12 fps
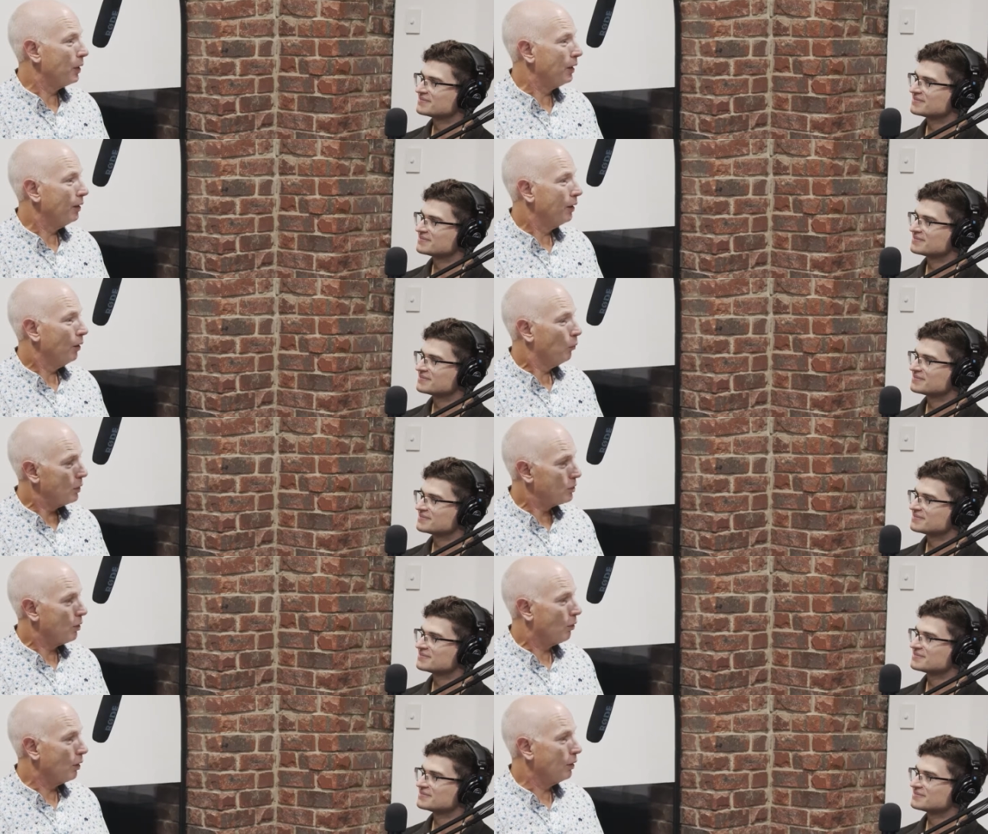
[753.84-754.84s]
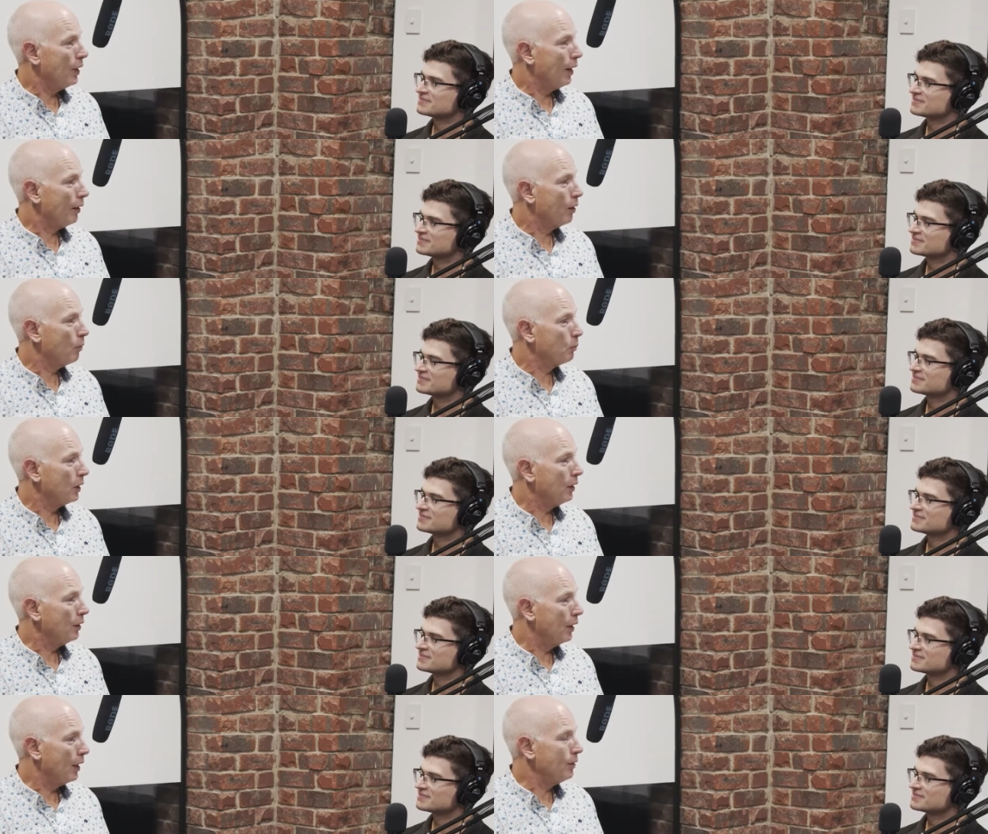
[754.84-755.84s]
Speaker 1: me. We started that
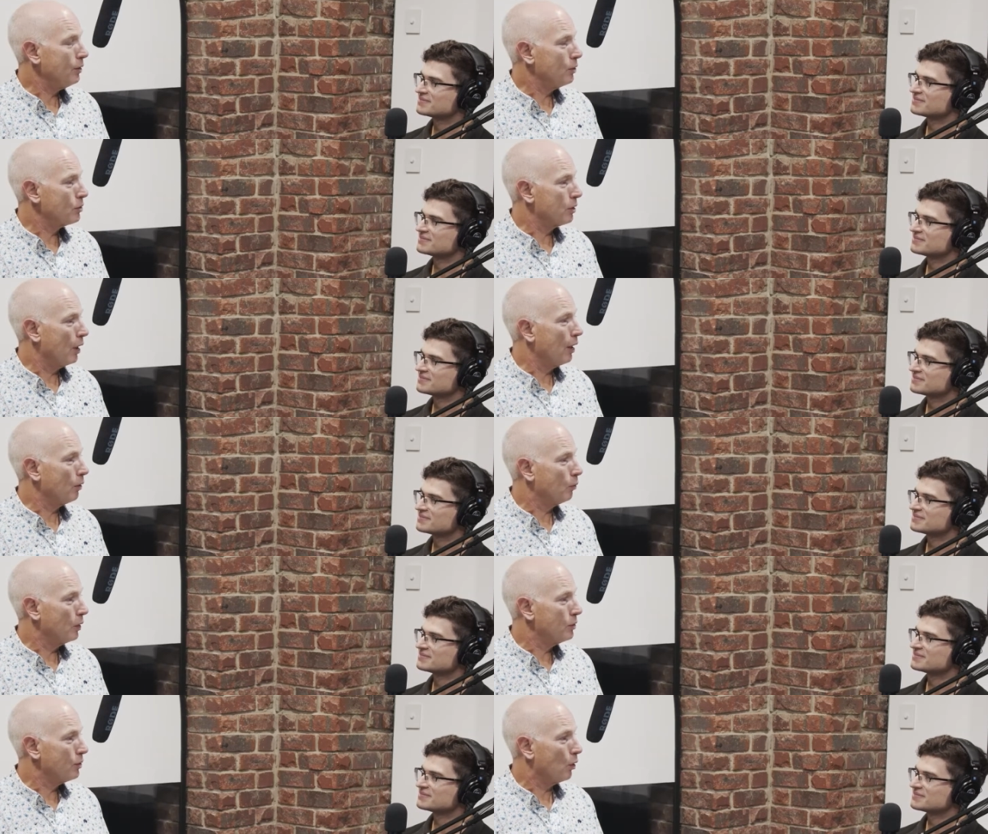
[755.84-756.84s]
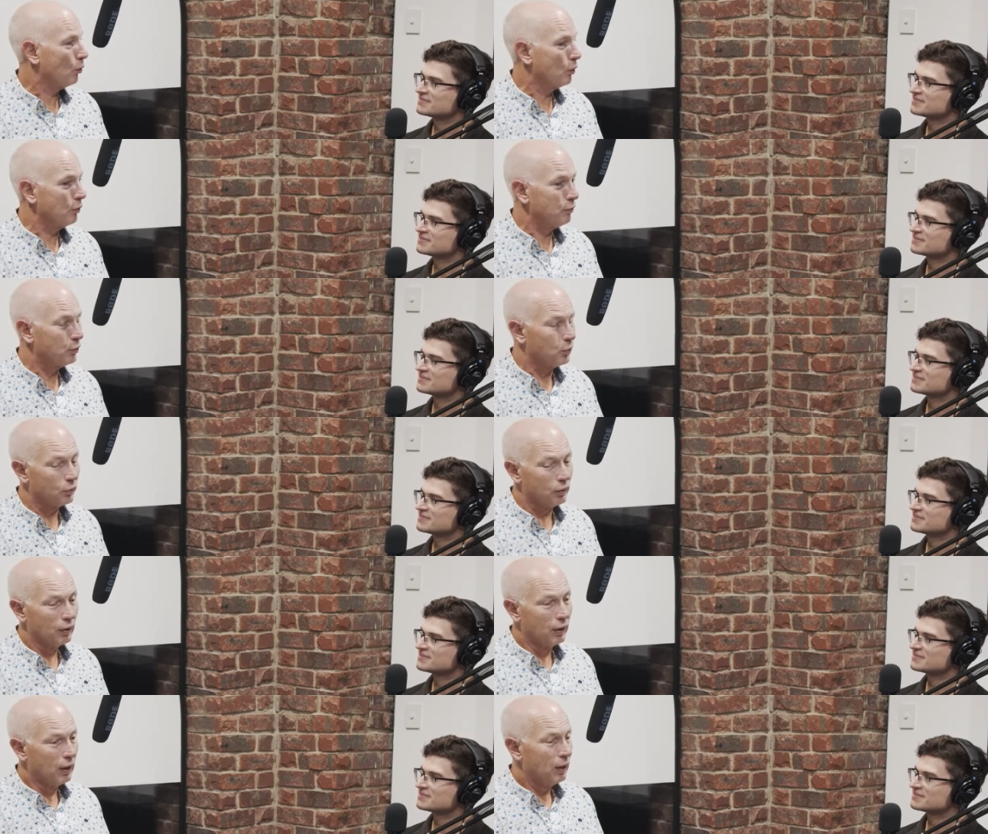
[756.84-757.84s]
company, and eight years later, we sold it
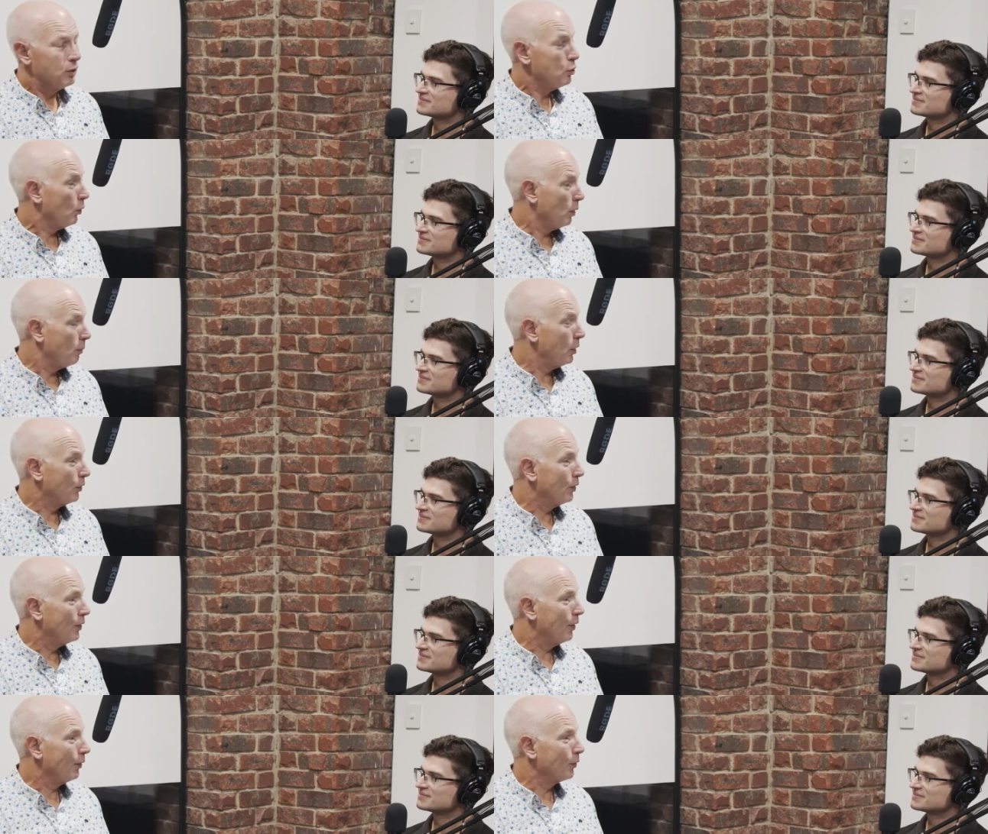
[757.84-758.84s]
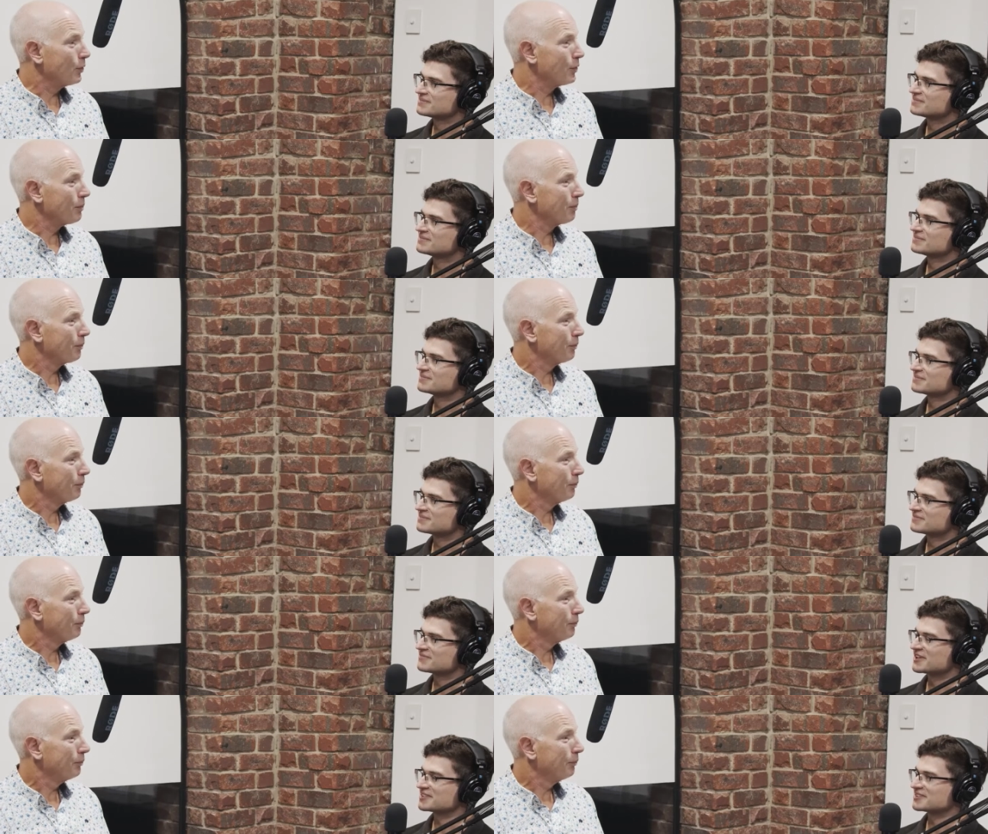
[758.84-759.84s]
for $20 million.
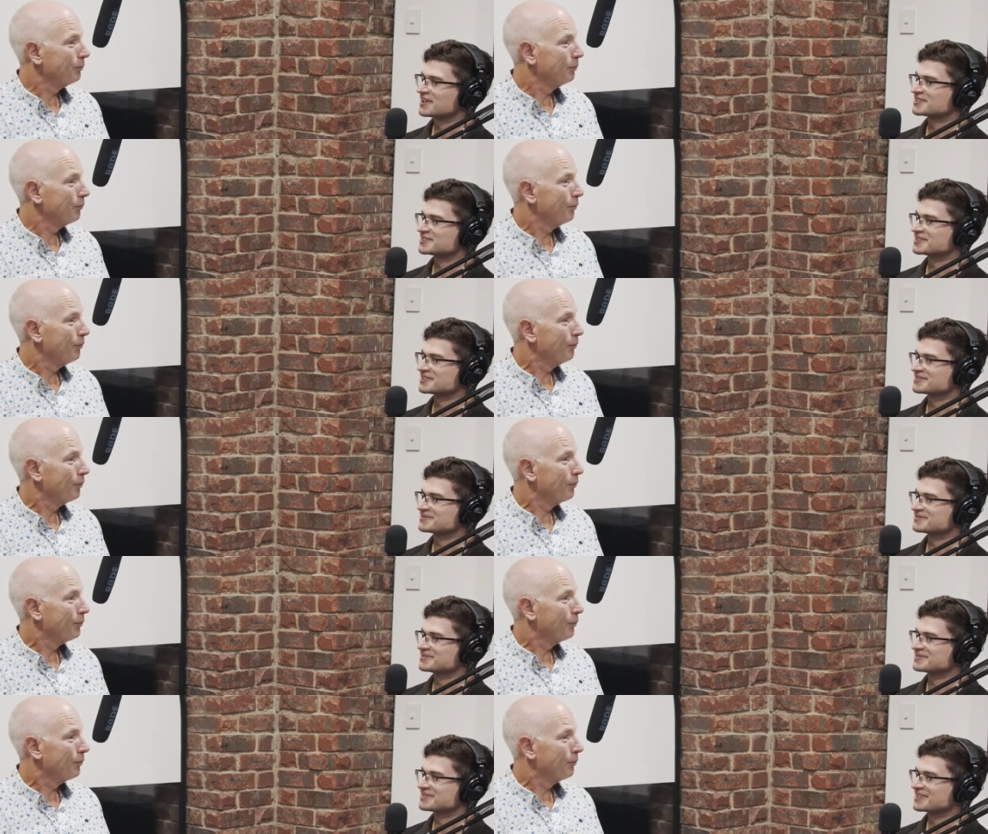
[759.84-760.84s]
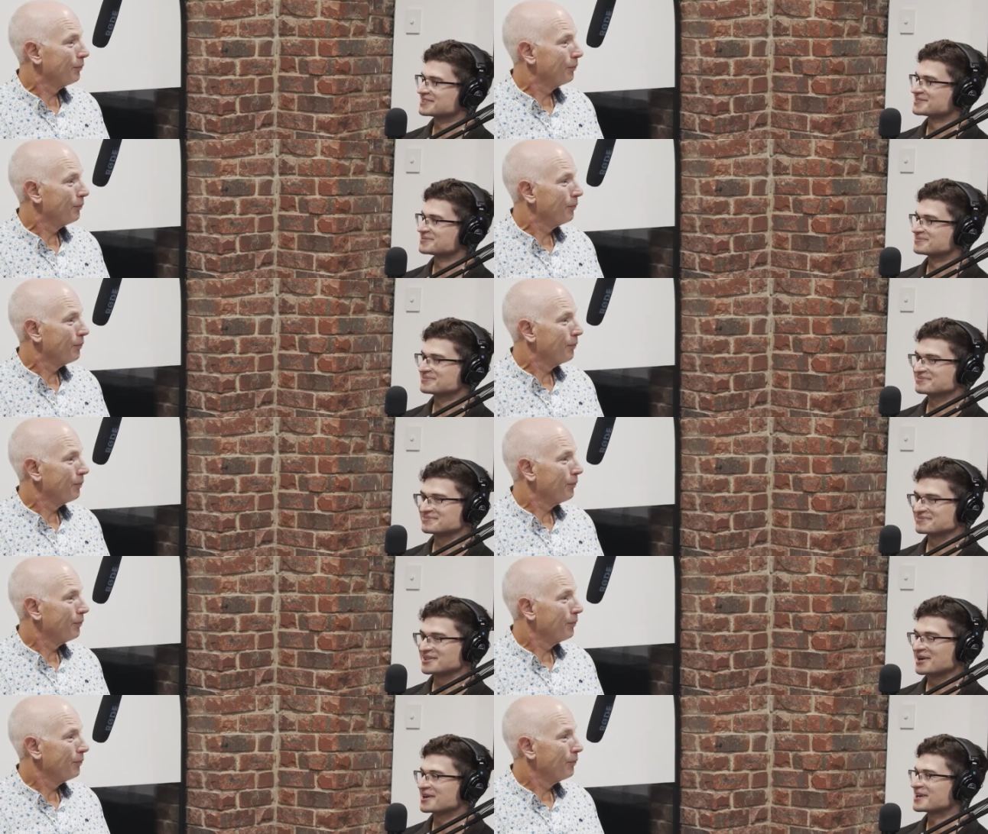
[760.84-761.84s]
Speaker 2: Fantastic. That's
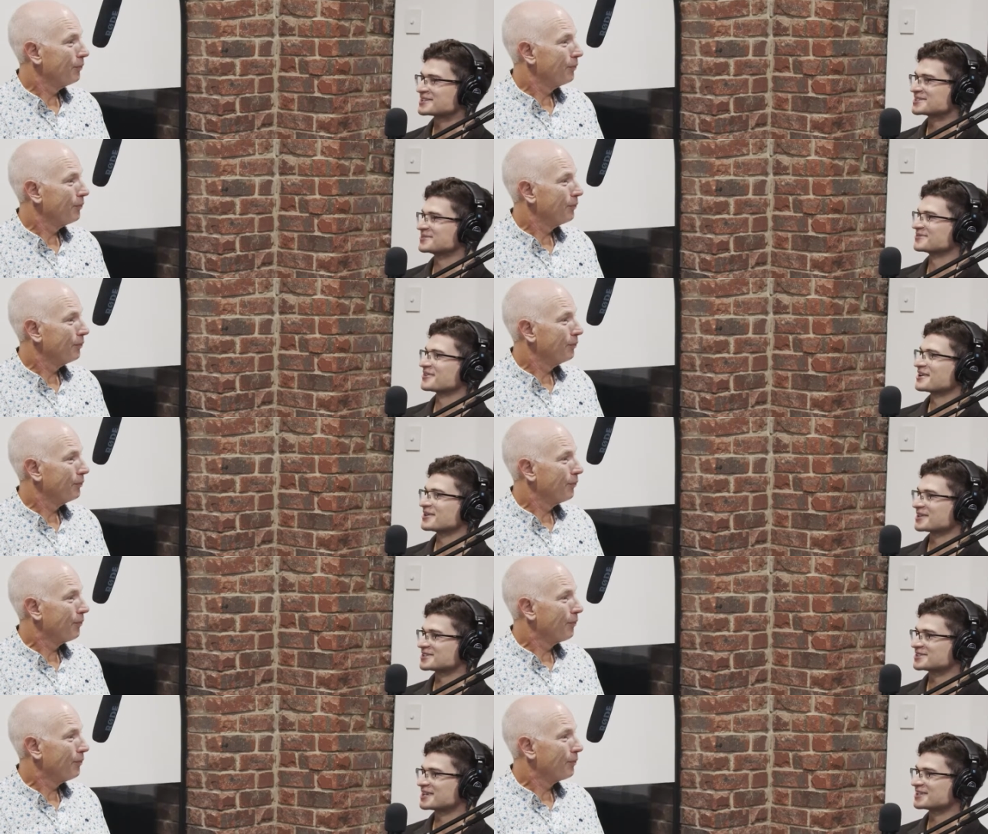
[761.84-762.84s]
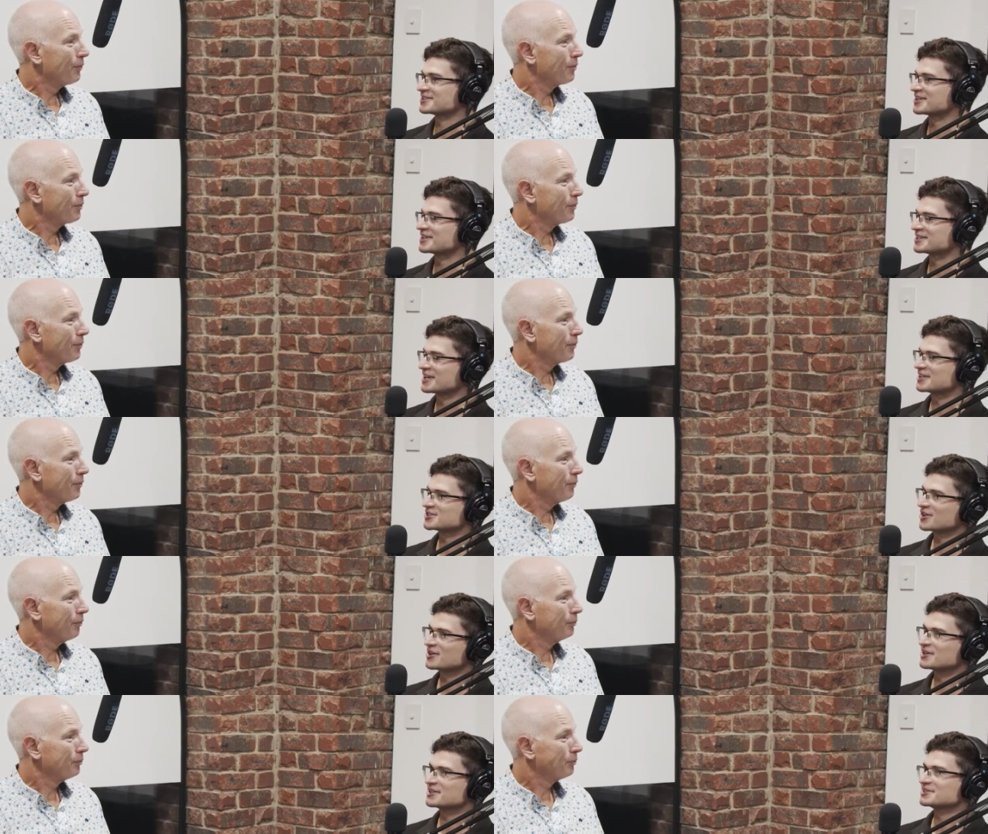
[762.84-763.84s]
you know an excellent feat, like you said. It, and
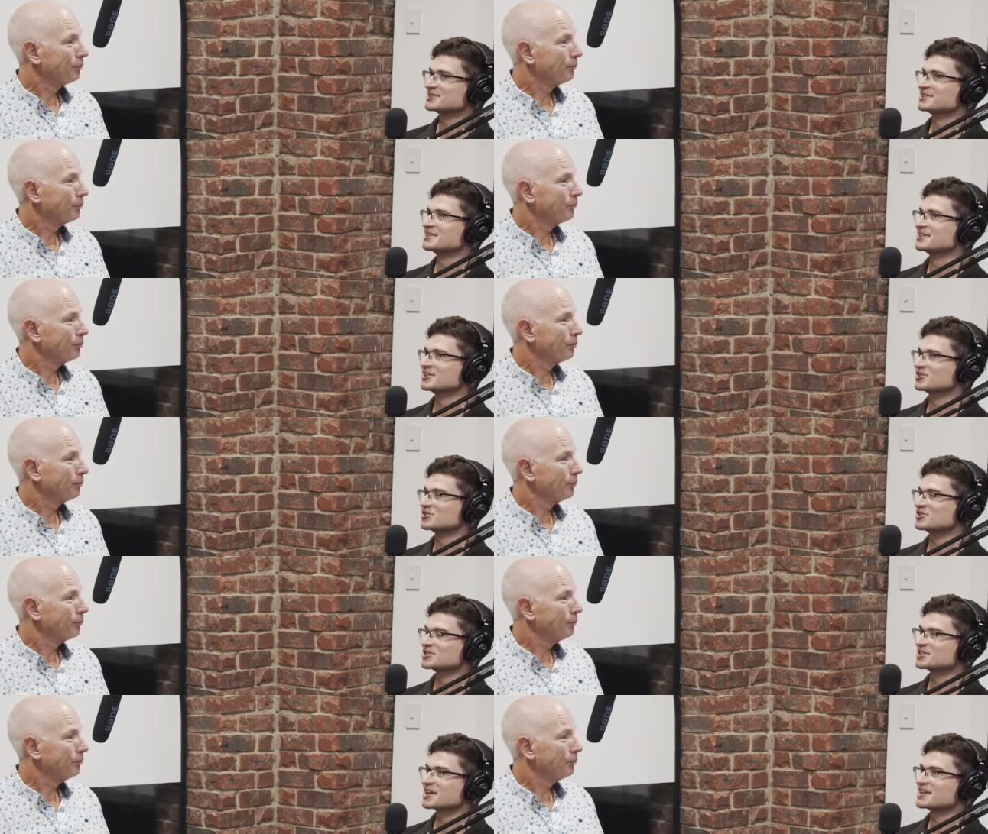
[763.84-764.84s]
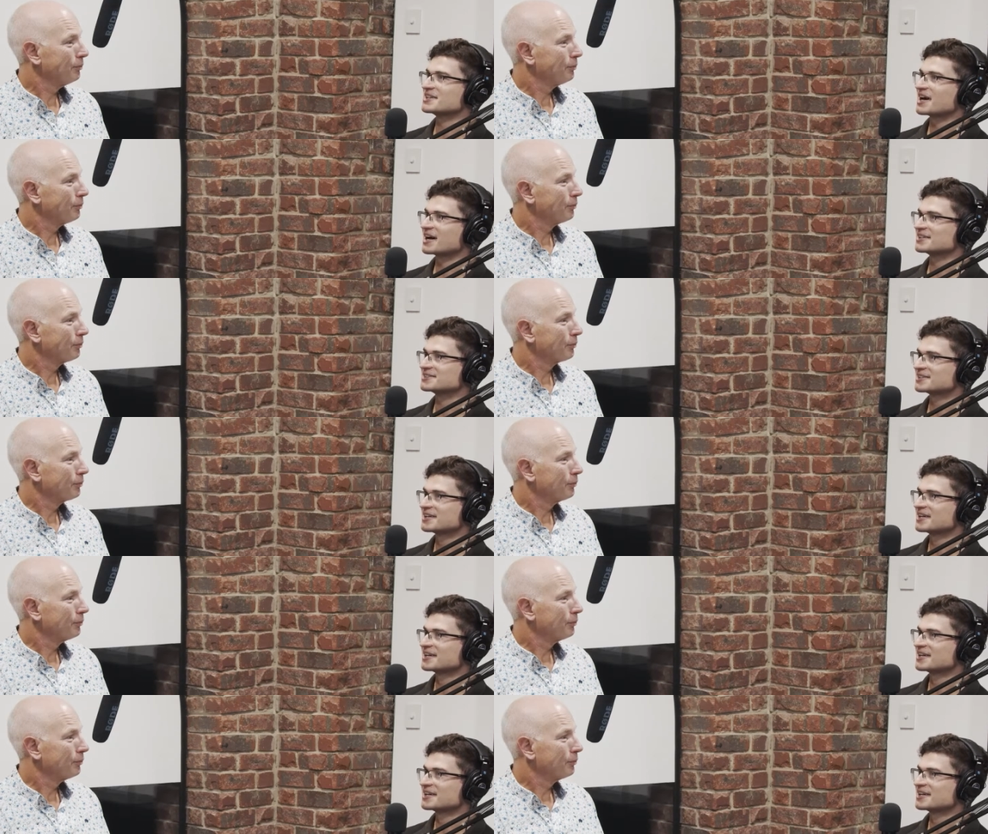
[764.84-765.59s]
so, do you see that